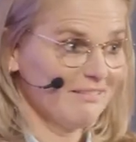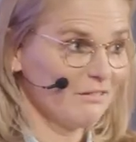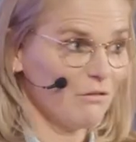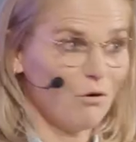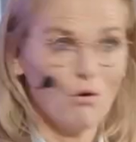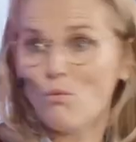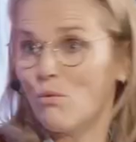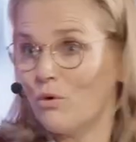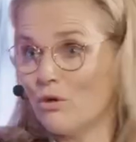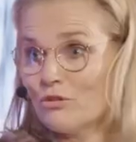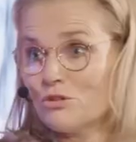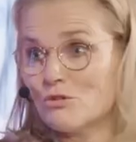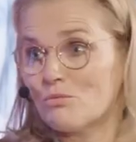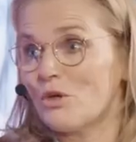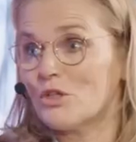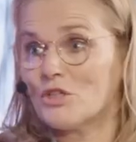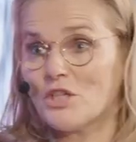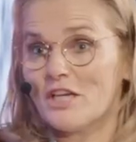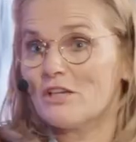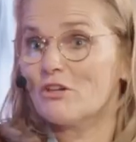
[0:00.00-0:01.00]
the whole world is
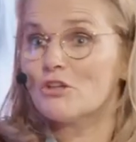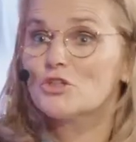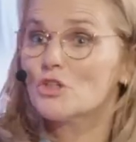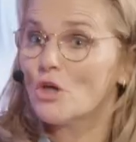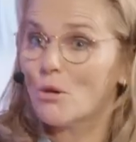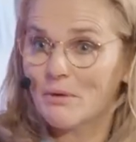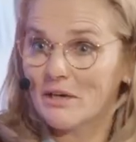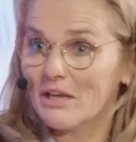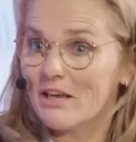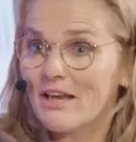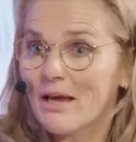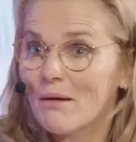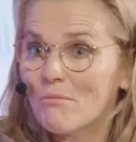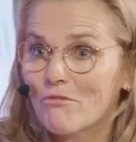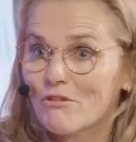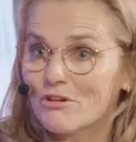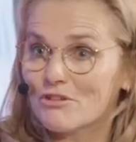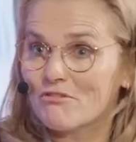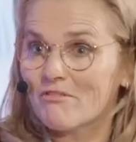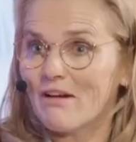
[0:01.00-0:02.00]
watching. There's so many
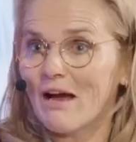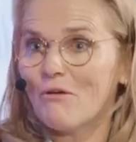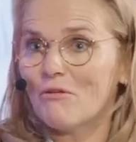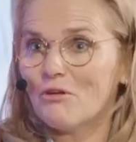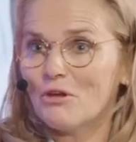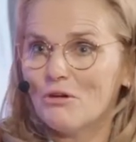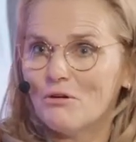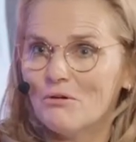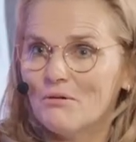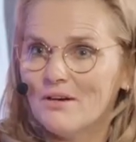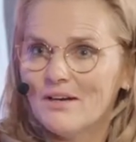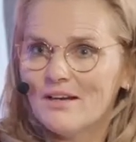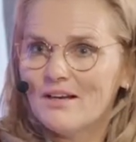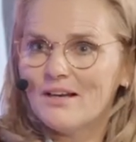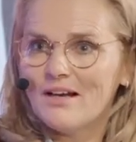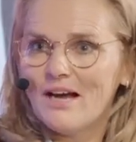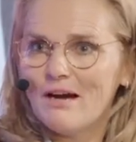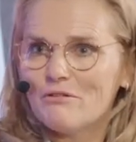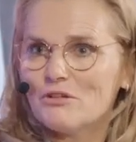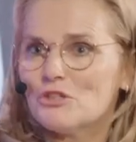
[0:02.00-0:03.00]
cameras around you.
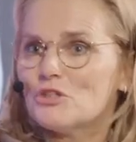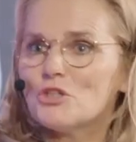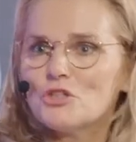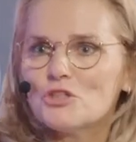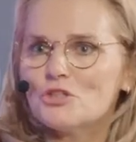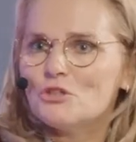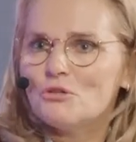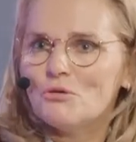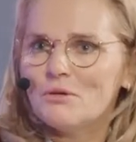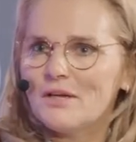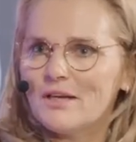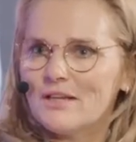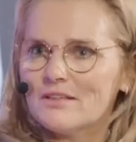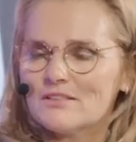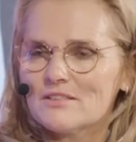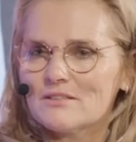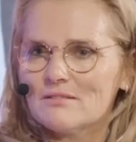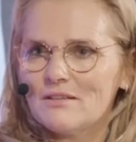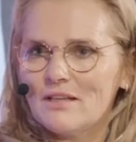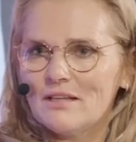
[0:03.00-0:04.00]
I was just doing
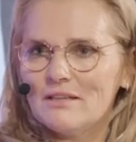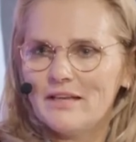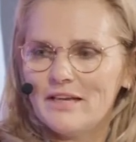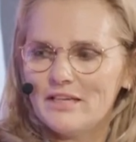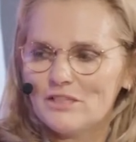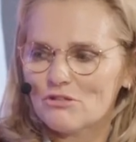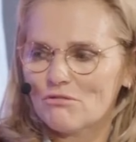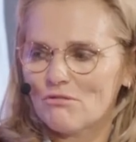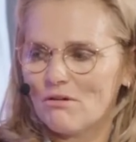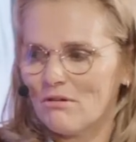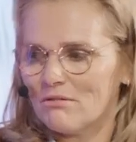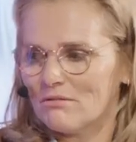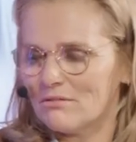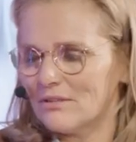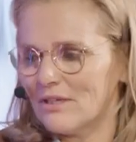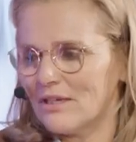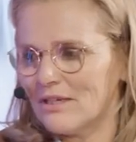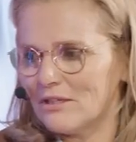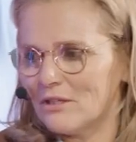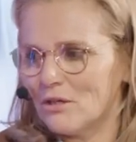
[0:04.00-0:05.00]
it. And later
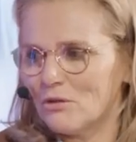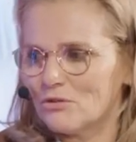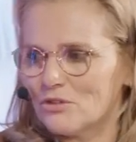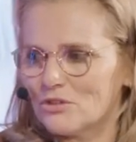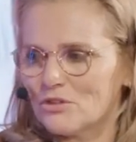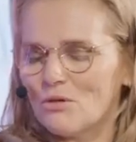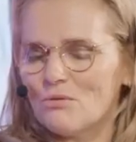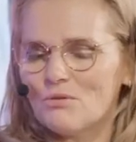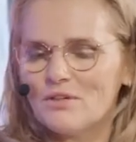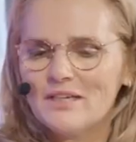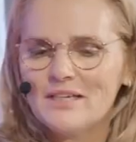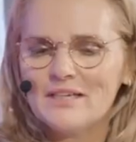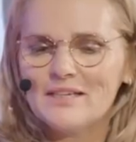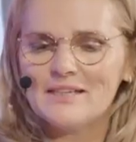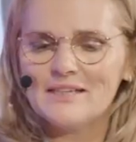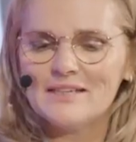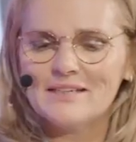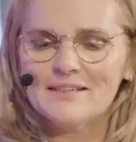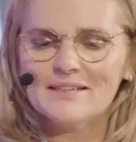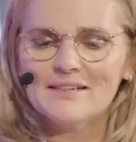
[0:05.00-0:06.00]
on, I noticed,
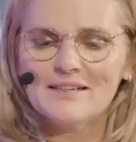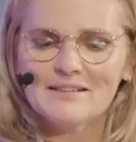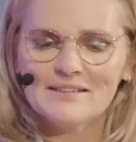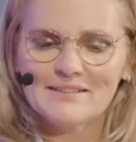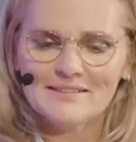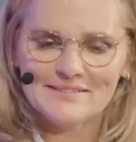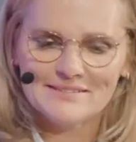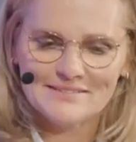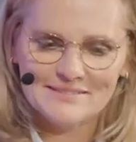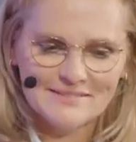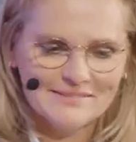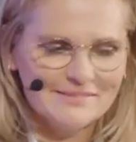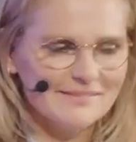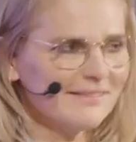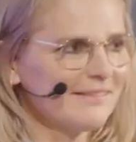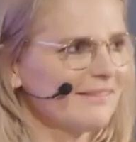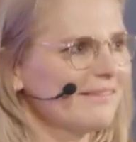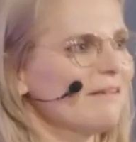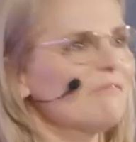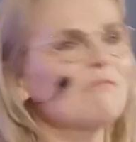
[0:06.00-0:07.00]
okay, I had done
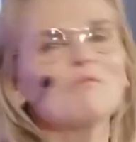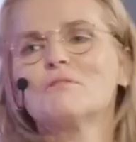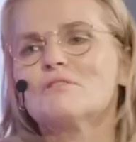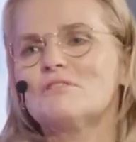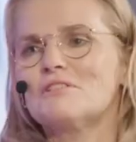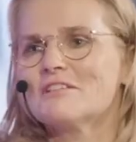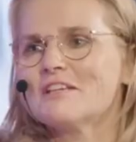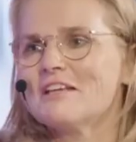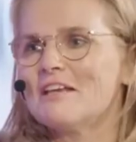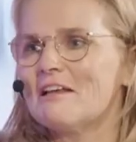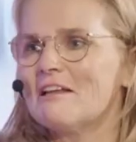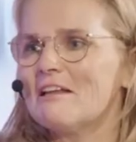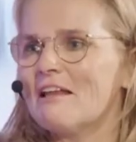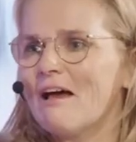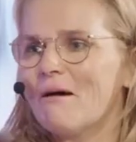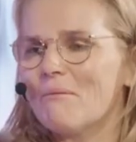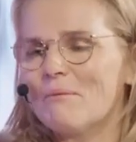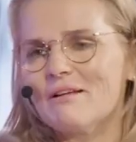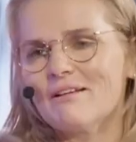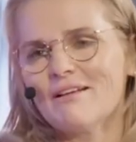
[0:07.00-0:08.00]
that, and everyone's seeing it
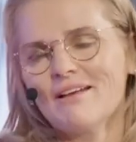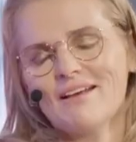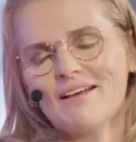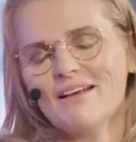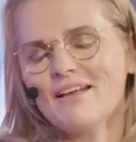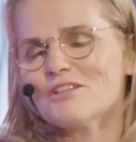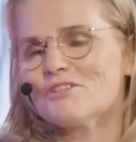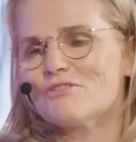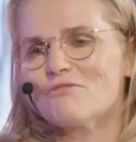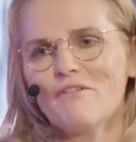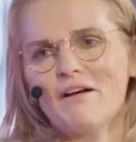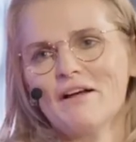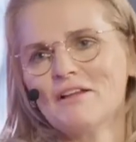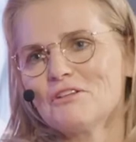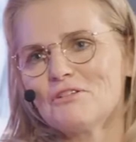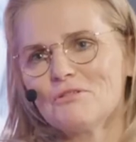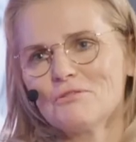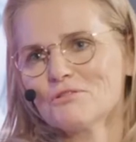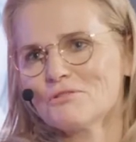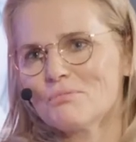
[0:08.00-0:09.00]
now. But that's
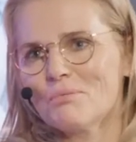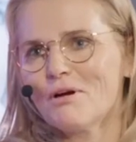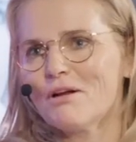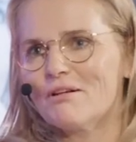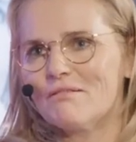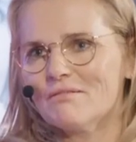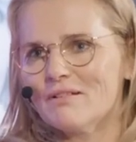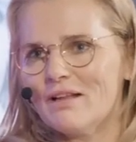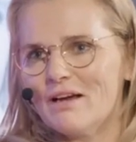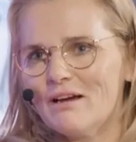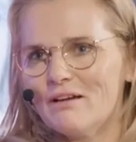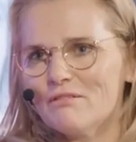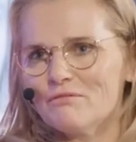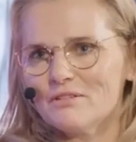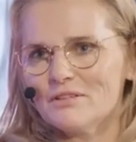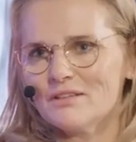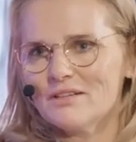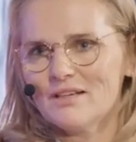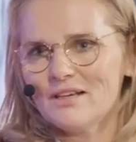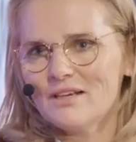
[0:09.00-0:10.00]
fine too. It's part of
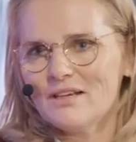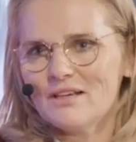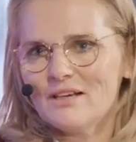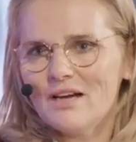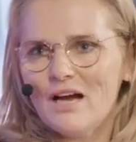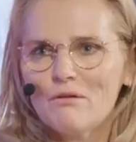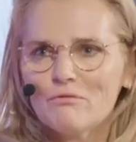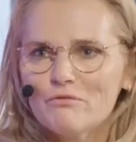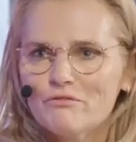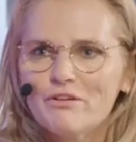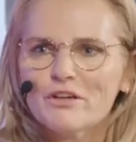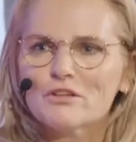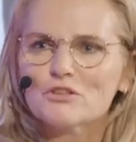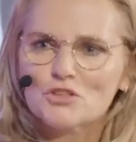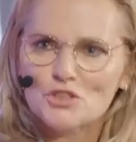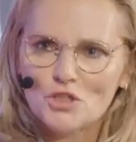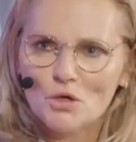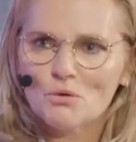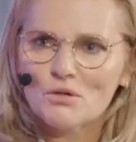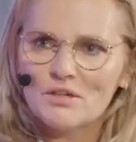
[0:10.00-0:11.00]
life. And I
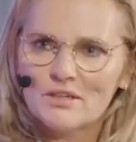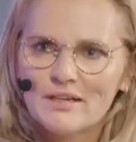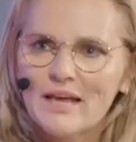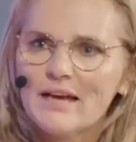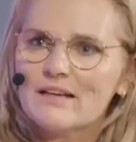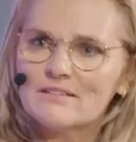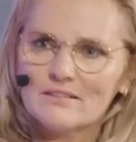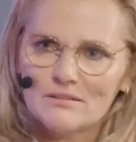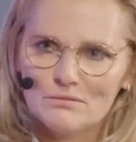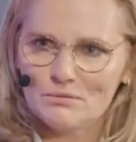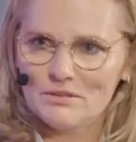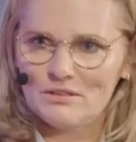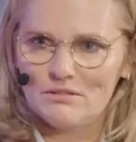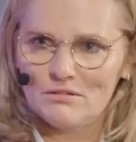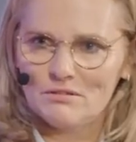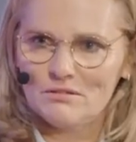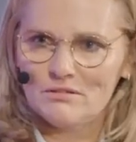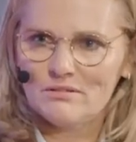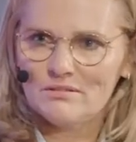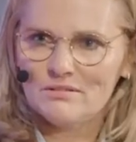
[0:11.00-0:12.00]
felt so connected with
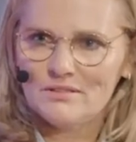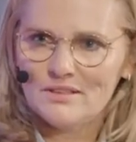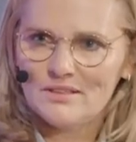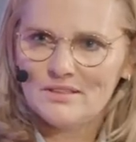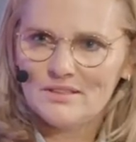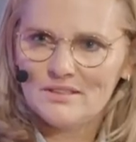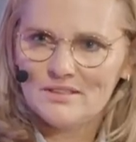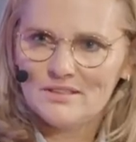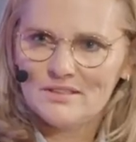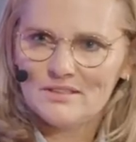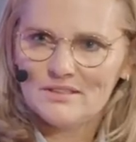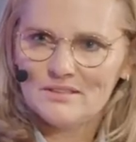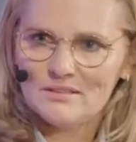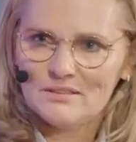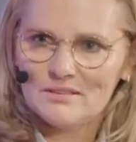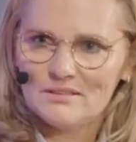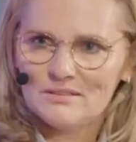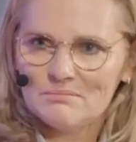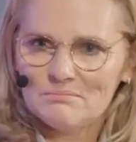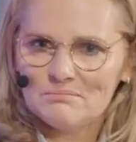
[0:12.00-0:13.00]
her.
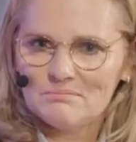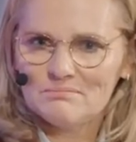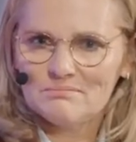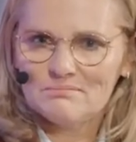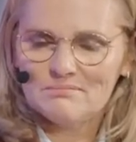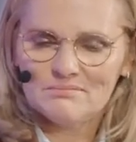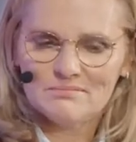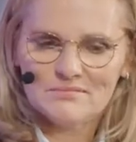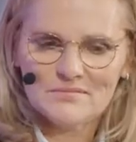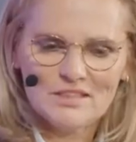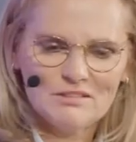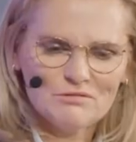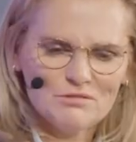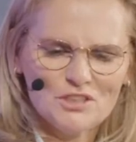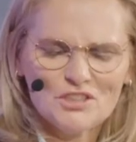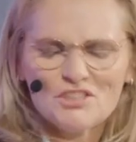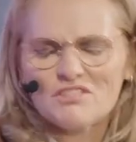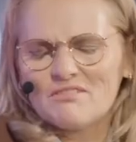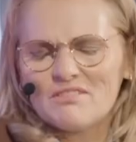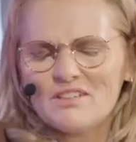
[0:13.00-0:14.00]
That was
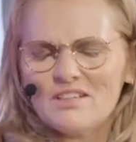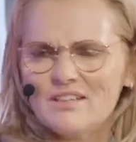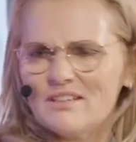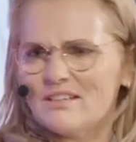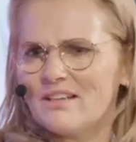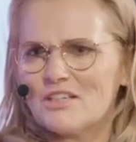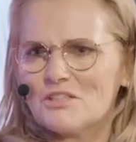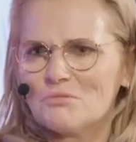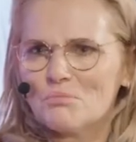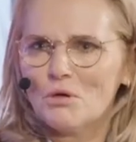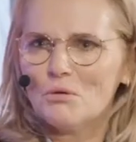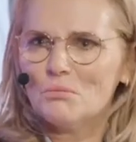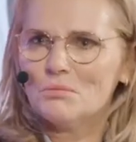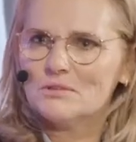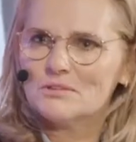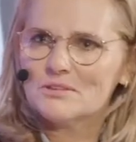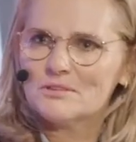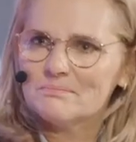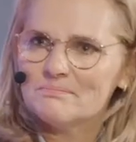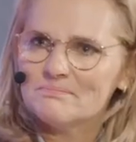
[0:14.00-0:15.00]
just a really nice
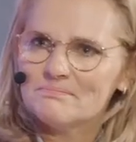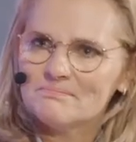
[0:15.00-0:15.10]
moment.